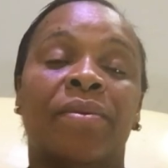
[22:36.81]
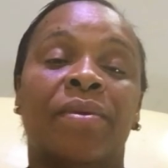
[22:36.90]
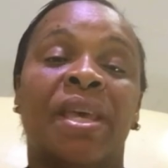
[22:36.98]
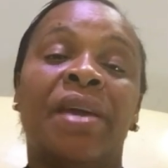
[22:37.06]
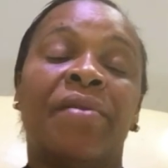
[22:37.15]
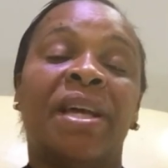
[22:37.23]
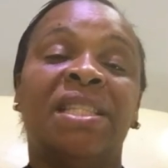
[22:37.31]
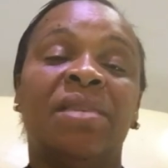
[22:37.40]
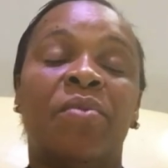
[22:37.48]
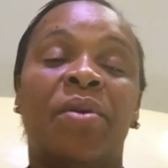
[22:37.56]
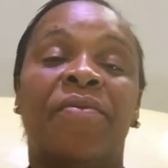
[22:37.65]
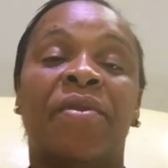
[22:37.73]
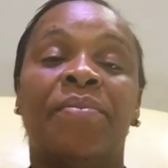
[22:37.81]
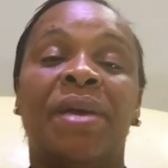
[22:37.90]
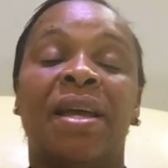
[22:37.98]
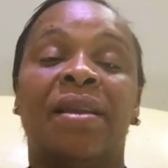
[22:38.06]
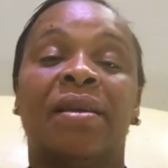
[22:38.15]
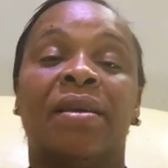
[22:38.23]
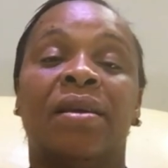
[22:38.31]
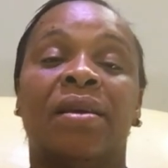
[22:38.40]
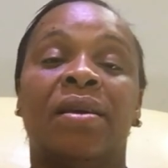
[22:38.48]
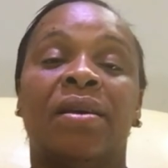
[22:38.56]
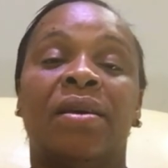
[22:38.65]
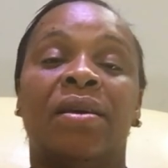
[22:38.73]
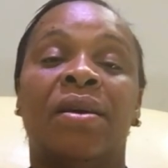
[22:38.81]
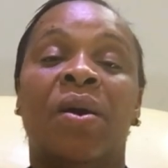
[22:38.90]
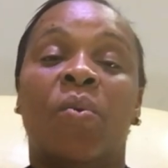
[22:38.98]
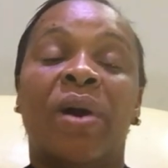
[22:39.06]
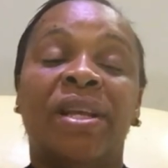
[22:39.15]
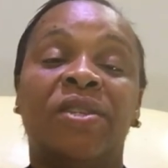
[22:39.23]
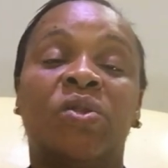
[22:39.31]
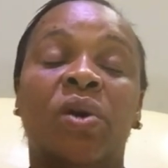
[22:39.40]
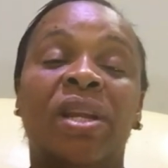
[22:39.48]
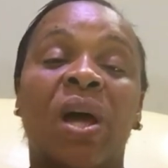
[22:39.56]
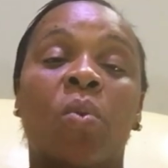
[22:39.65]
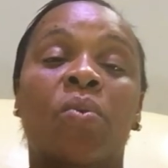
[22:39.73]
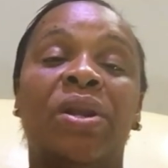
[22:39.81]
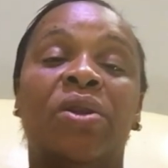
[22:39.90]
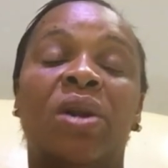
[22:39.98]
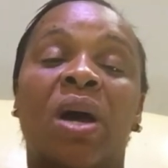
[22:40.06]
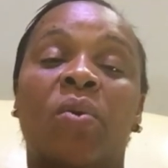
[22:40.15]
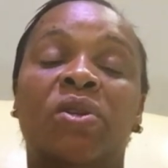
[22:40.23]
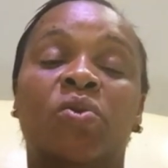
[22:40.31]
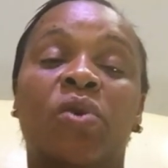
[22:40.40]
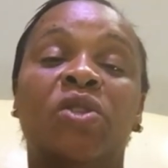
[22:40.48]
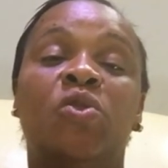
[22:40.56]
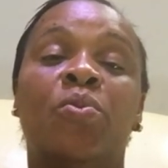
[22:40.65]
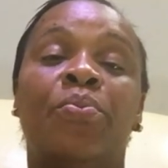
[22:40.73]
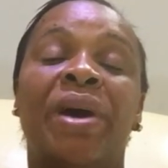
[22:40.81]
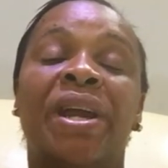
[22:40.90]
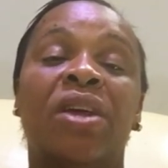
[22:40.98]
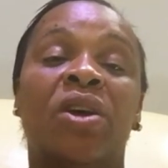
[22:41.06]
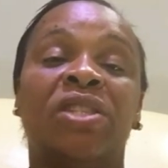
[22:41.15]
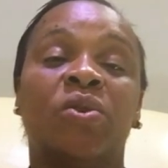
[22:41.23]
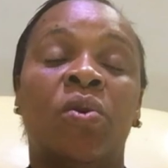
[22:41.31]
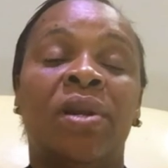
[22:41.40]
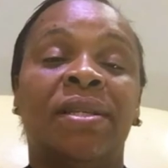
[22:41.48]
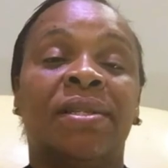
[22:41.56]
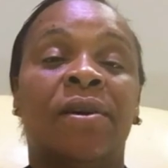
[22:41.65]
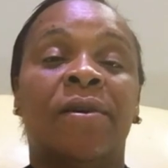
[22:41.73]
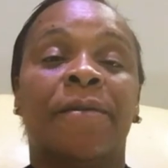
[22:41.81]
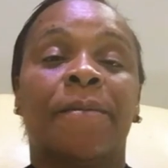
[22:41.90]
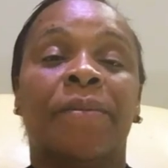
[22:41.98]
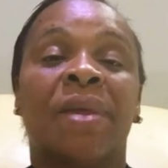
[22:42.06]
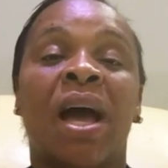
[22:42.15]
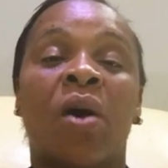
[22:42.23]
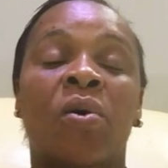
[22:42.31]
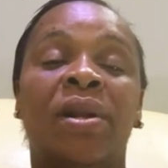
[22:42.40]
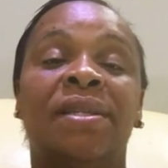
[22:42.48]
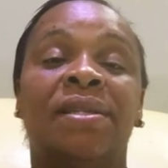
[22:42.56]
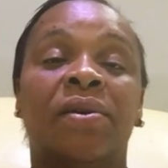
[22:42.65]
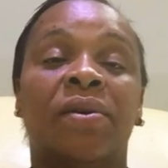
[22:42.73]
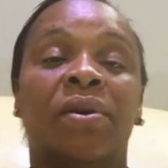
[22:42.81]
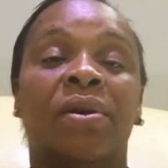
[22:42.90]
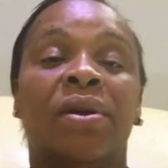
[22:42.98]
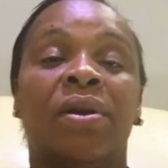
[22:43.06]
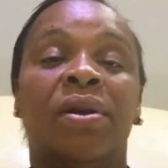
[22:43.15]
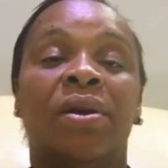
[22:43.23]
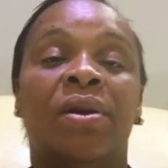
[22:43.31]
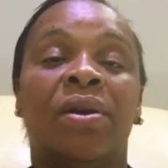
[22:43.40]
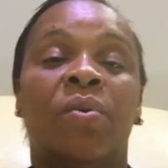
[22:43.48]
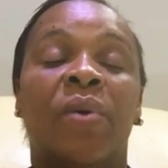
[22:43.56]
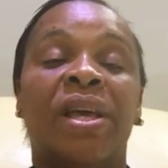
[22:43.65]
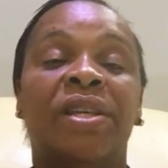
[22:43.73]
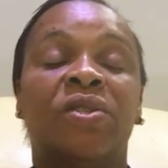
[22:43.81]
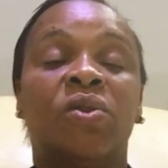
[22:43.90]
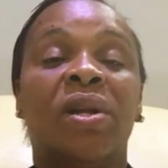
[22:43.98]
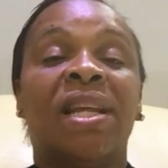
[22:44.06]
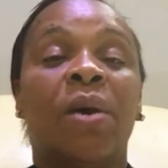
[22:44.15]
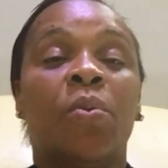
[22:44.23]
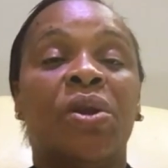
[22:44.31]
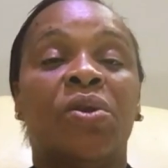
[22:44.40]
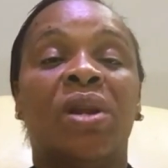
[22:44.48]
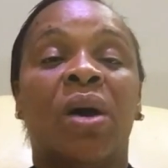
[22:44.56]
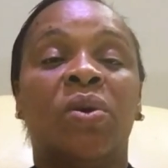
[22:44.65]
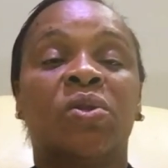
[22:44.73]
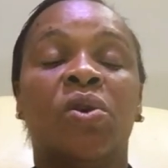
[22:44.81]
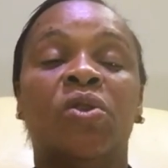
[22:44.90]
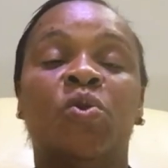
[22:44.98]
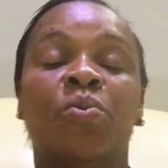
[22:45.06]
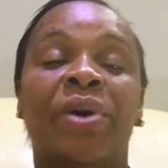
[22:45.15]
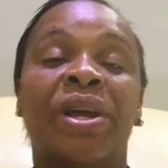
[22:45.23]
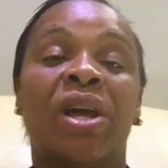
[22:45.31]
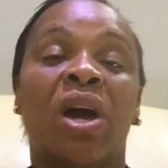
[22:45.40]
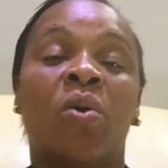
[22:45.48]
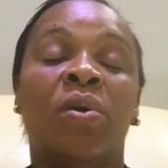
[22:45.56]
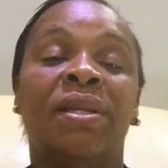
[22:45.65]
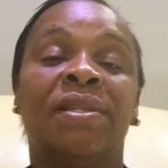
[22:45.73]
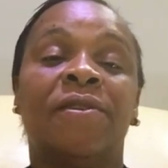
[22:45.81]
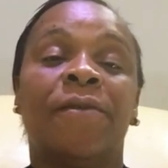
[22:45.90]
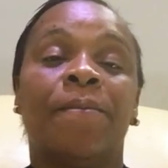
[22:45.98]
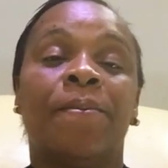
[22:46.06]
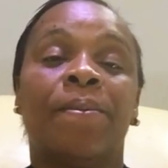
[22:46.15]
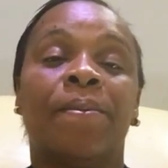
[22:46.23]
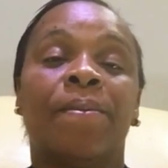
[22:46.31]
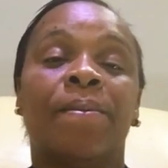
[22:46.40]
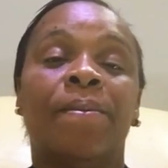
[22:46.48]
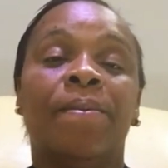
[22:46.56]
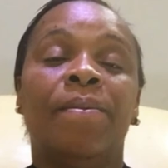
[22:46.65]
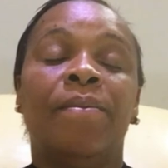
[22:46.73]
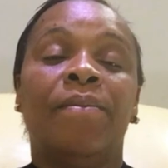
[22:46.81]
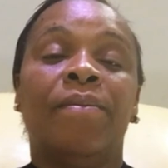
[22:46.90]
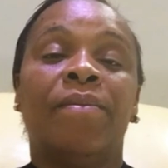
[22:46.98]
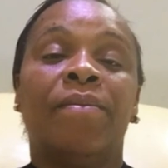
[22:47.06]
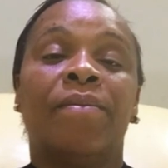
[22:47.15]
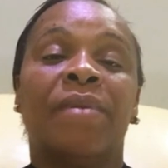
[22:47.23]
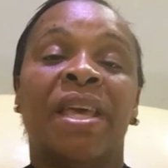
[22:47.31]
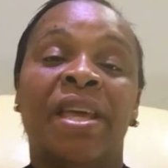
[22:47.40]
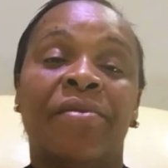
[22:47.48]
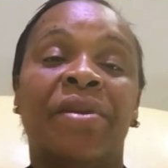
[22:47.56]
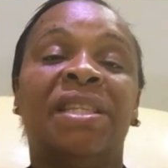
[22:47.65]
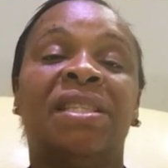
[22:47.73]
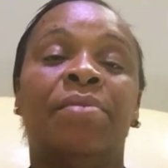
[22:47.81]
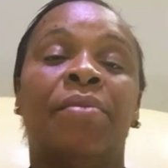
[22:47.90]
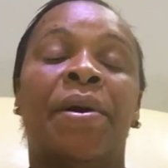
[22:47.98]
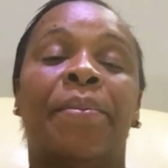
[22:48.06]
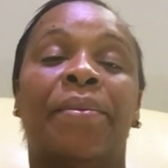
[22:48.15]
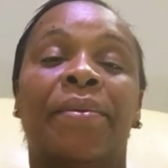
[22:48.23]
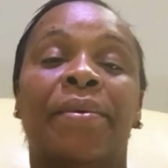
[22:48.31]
He raised him up from dead. When he saw that widow that was going to bury his only son, her only son, when he saw that widow that was going to bury her only son, he raised him up.